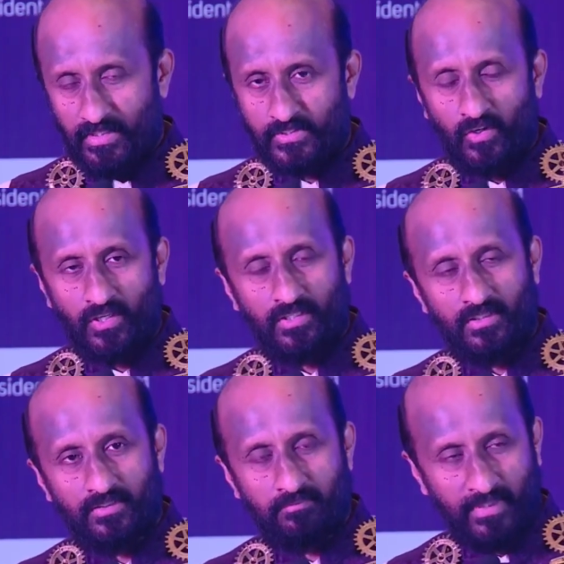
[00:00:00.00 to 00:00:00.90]
It
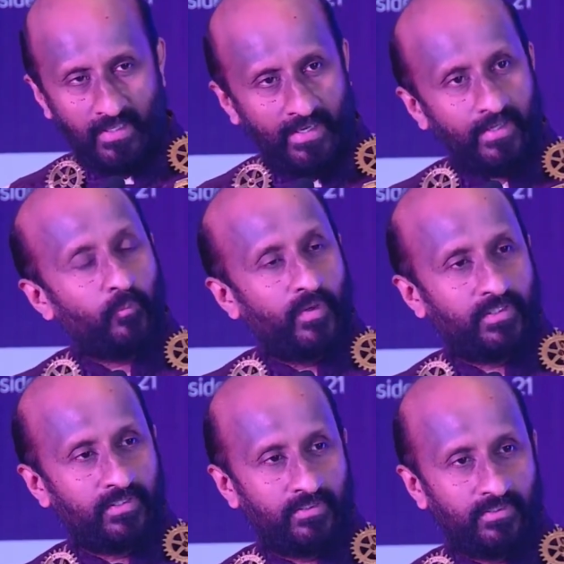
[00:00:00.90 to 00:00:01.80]
all began
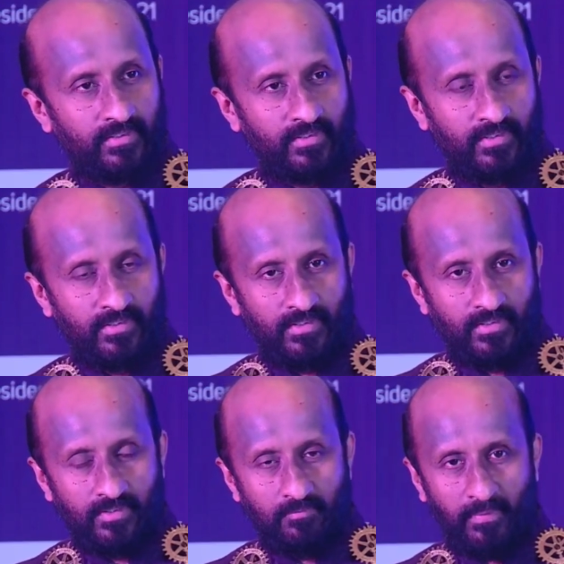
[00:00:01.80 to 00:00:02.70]
with
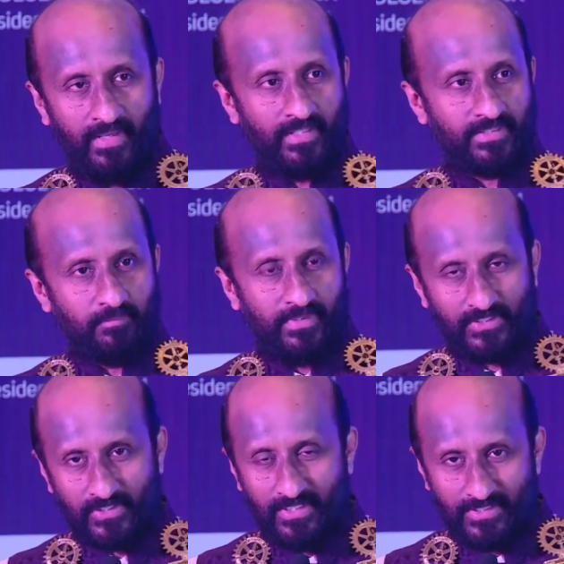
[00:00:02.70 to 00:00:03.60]
paying some
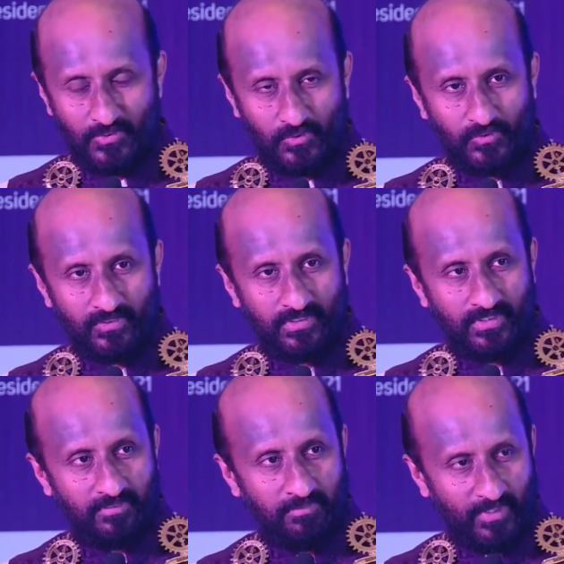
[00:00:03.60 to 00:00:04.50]
dakshinas
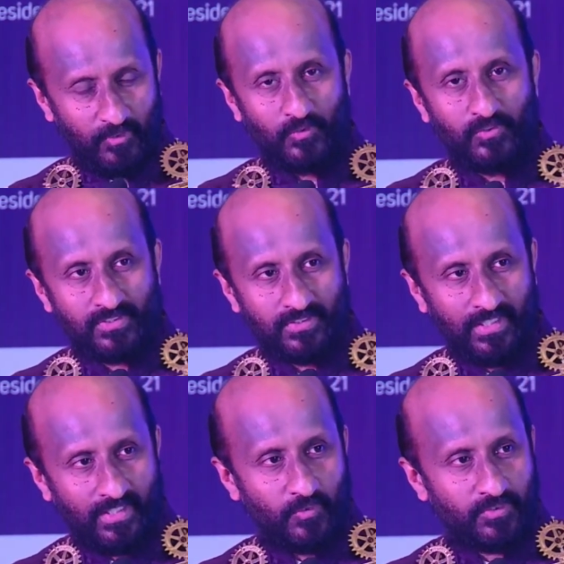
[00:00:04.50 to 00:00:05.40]
to my gurus,
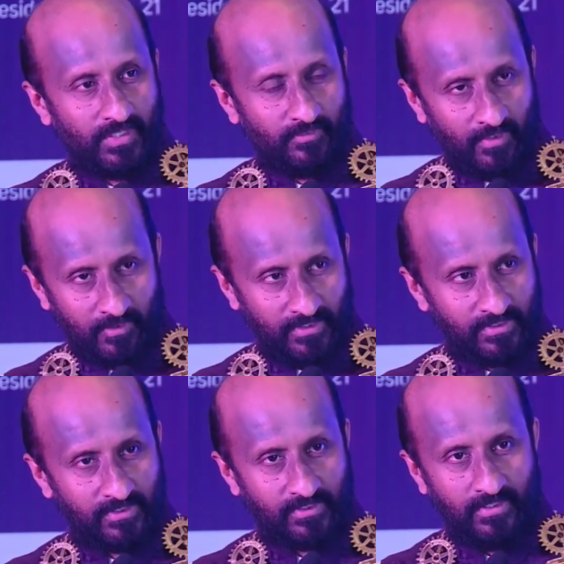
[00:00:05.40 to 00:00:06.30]
the Council of
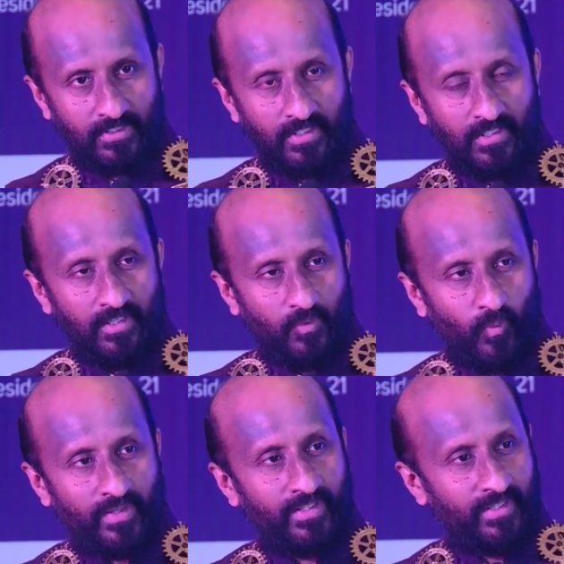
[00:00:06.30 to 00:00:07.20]
Governors.
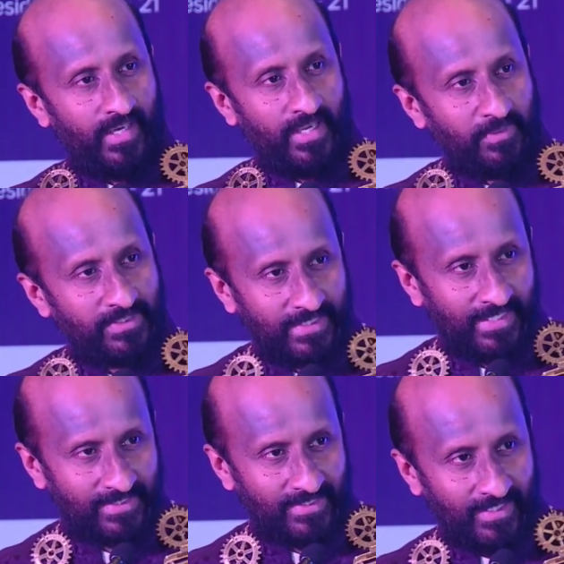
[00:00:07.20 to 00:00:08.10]
One thing I must
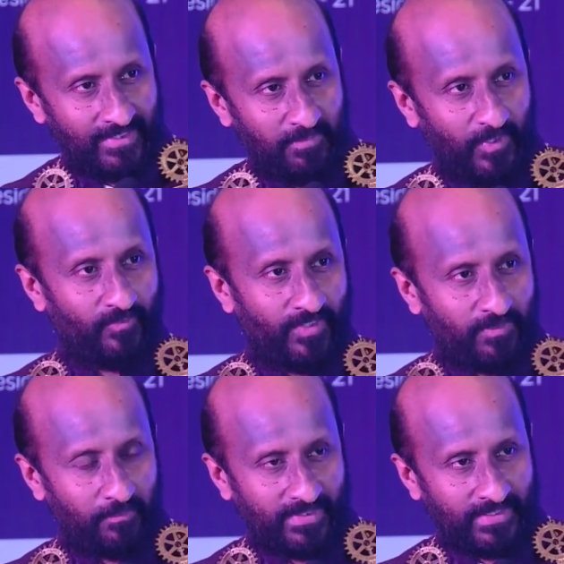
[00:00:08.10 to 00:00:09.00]
say is that many of
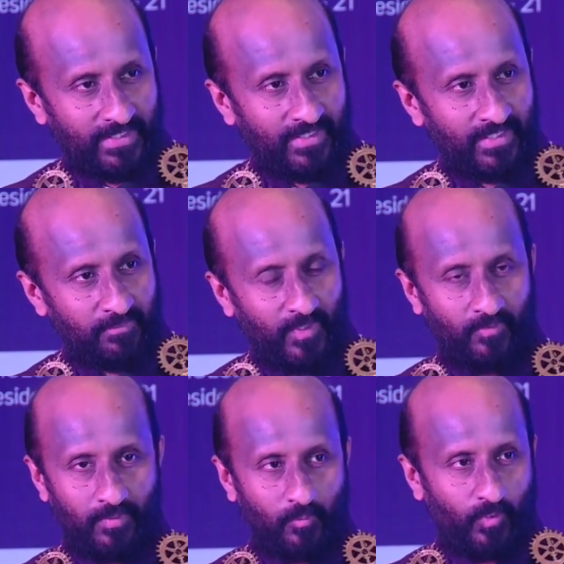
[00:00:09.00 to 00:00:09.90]
them are present here, many
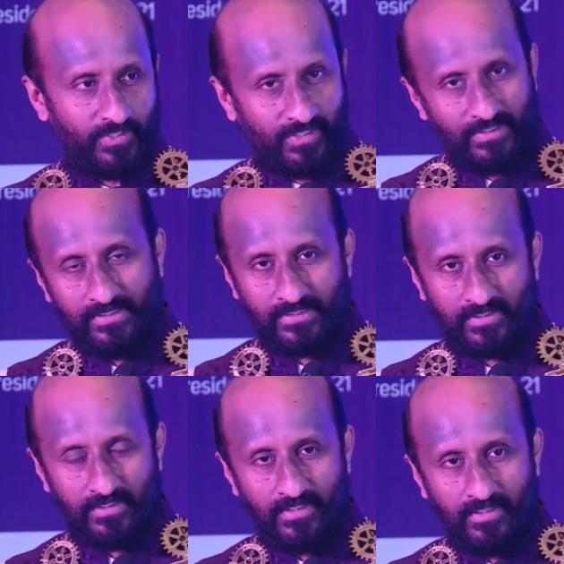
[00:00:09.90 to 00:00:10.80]
of them are watching this.